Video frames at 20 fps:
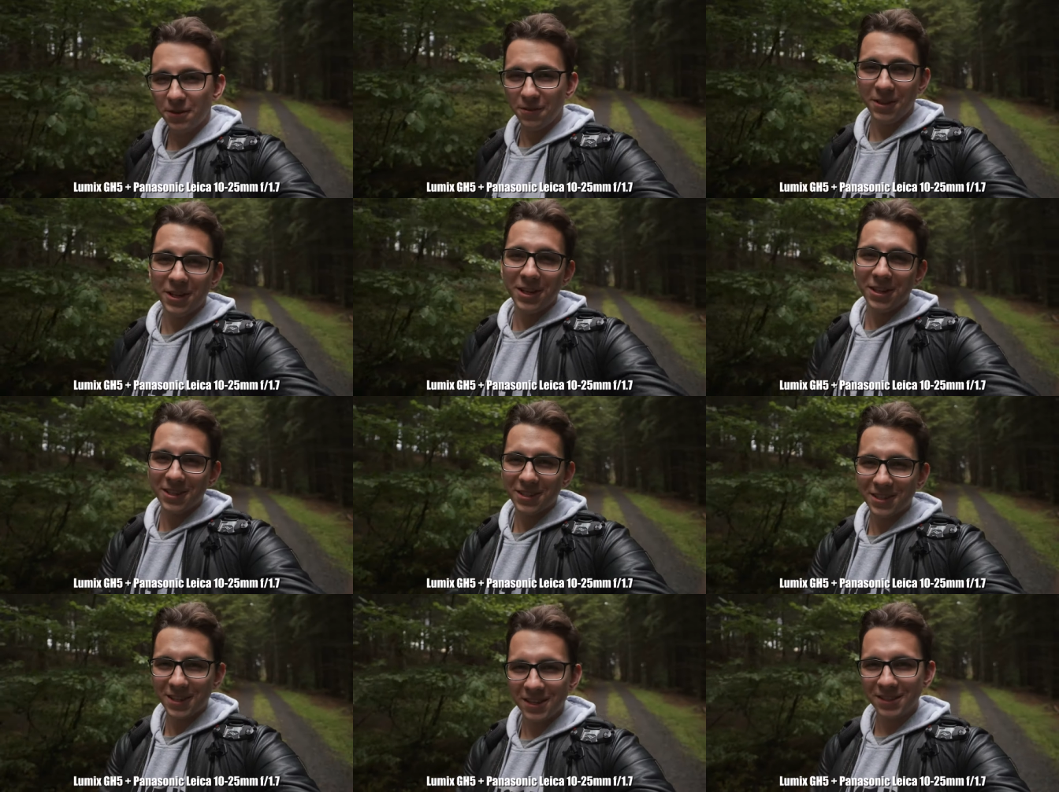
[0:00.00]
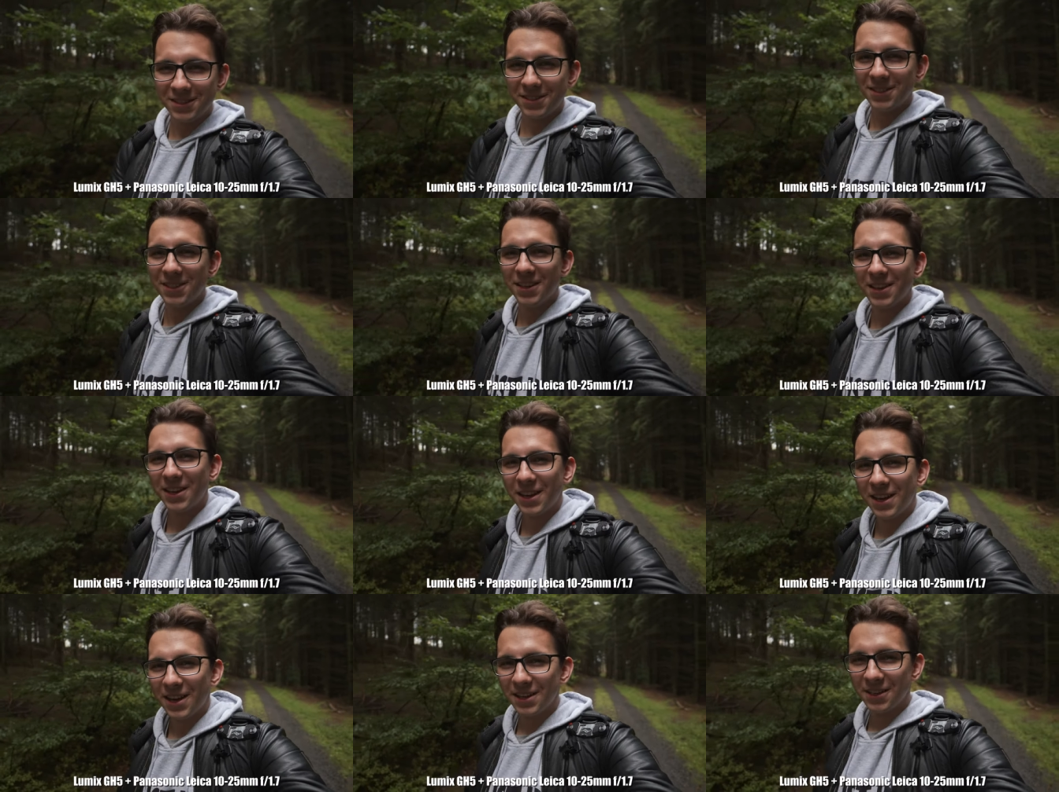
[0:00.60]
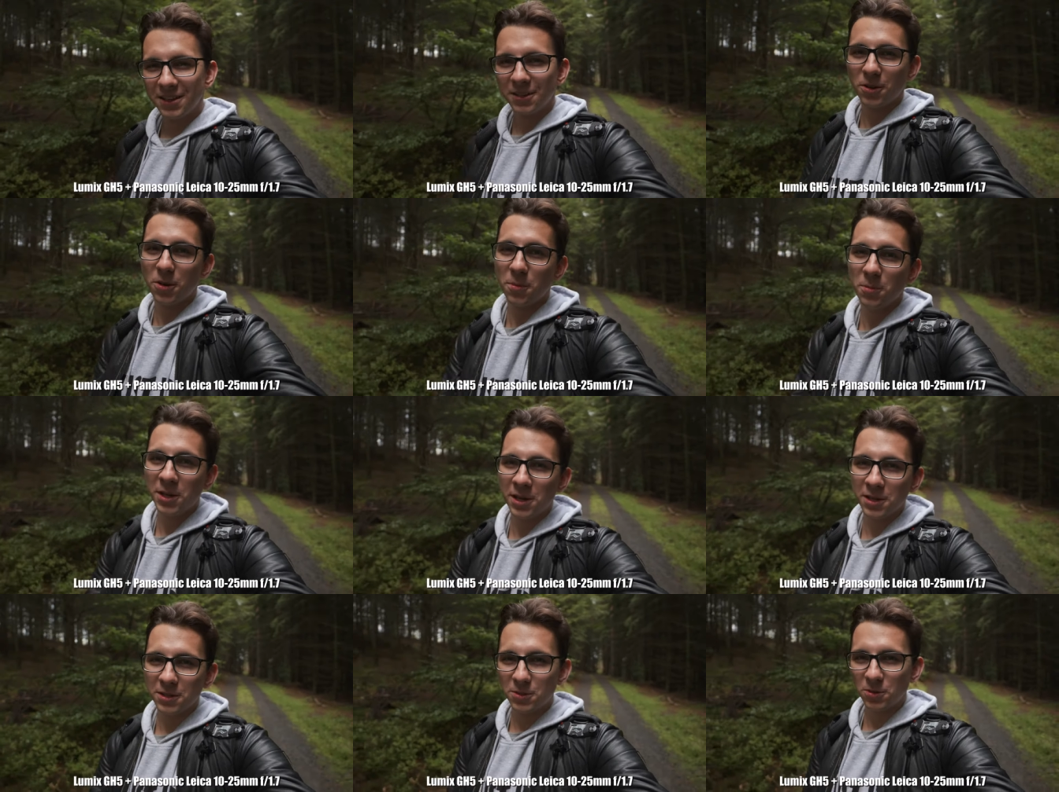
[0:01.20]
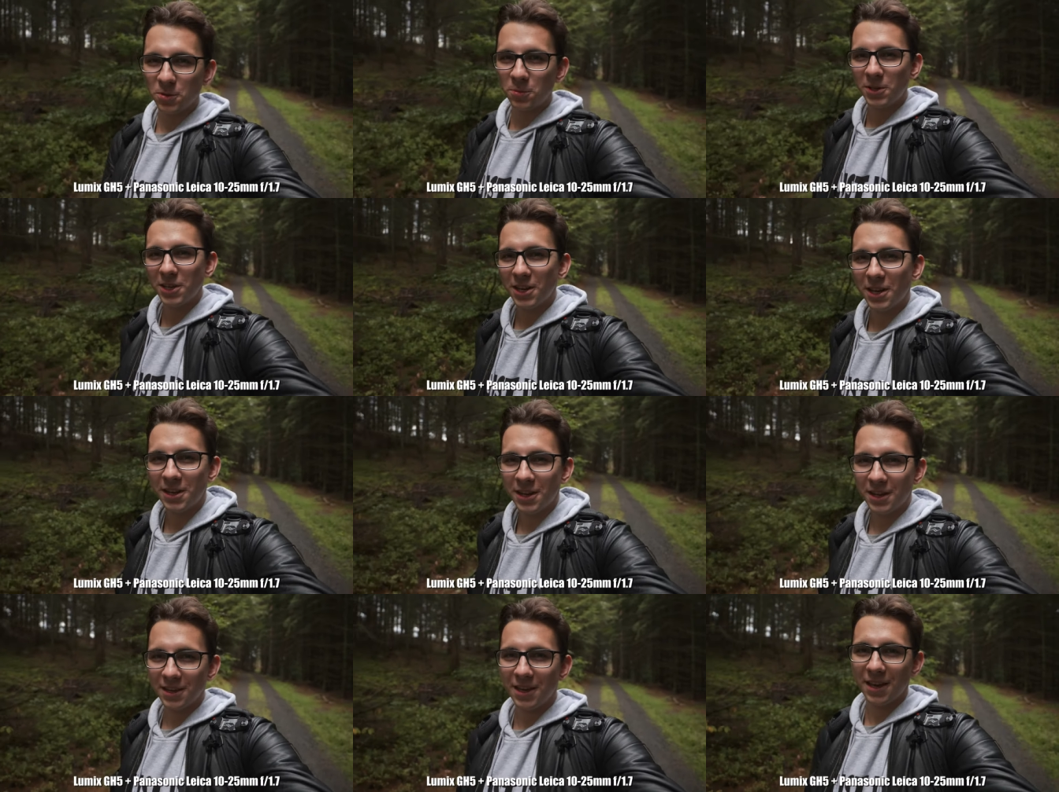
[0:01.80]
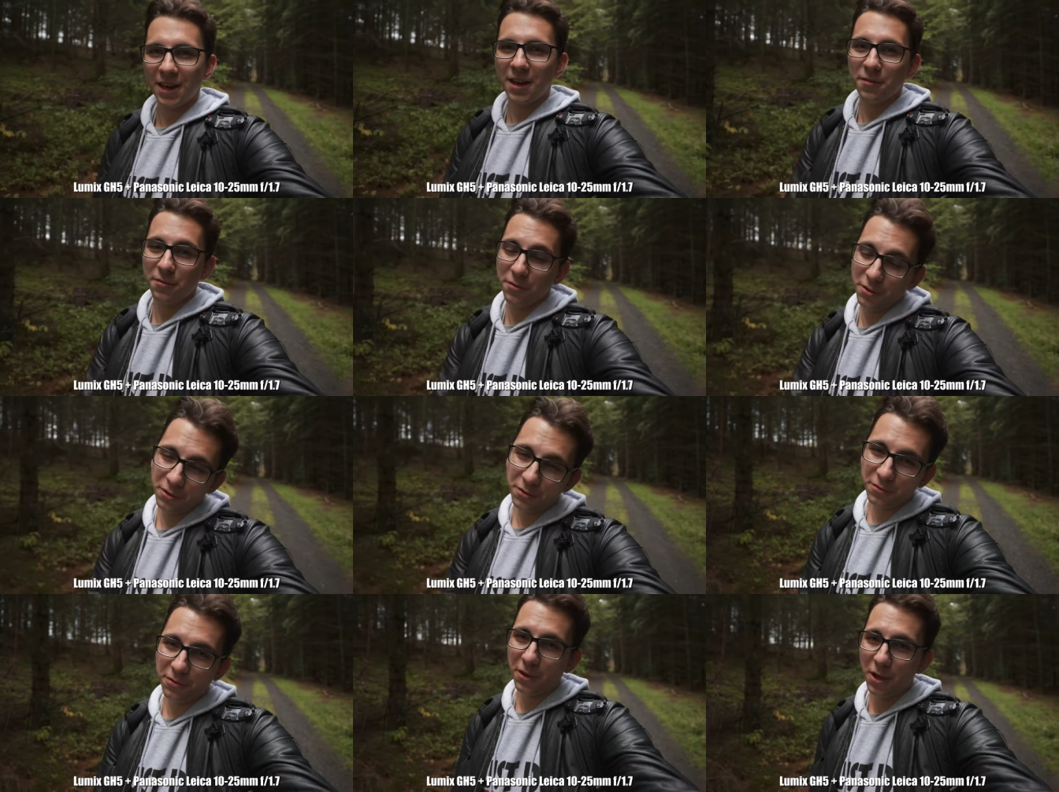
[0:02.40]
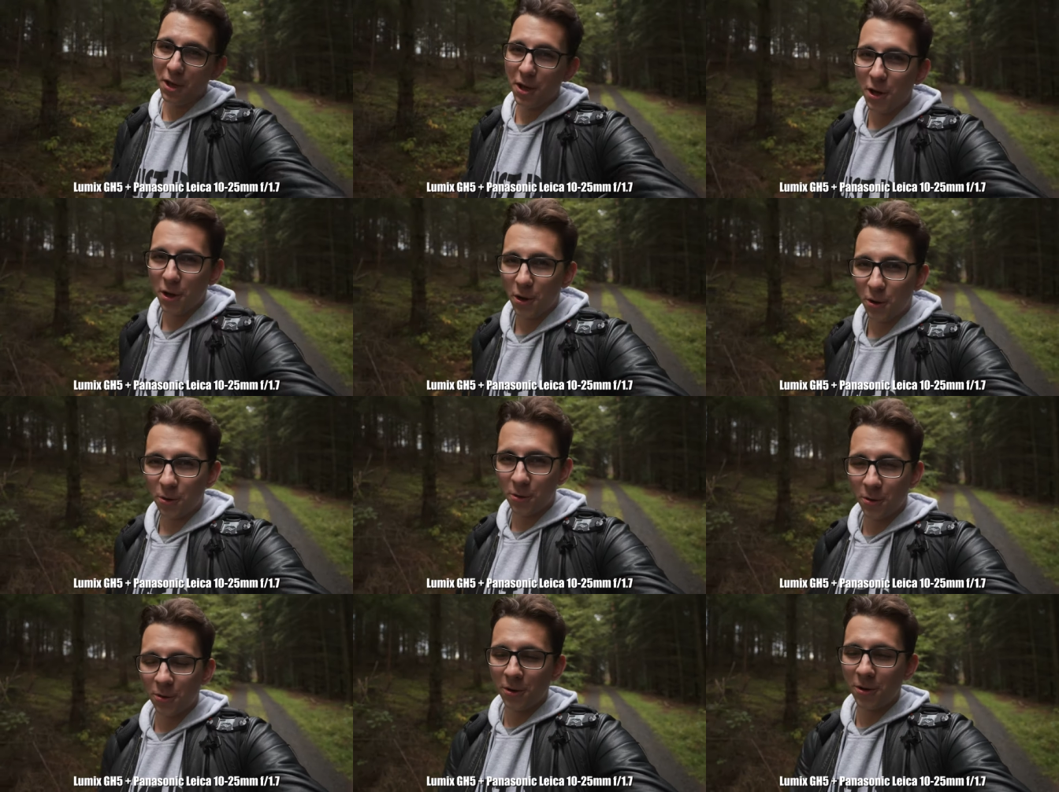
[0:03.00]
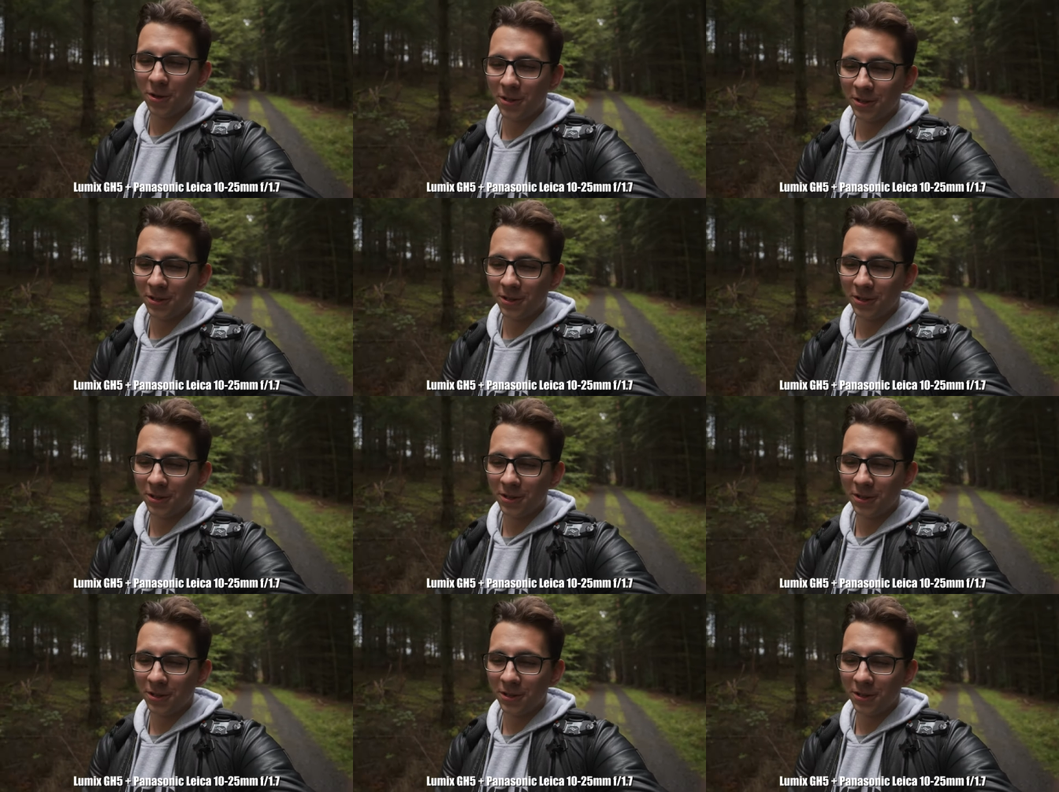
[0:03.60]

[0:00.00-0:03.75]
Most vloggers only really need a standard or natural picture profile though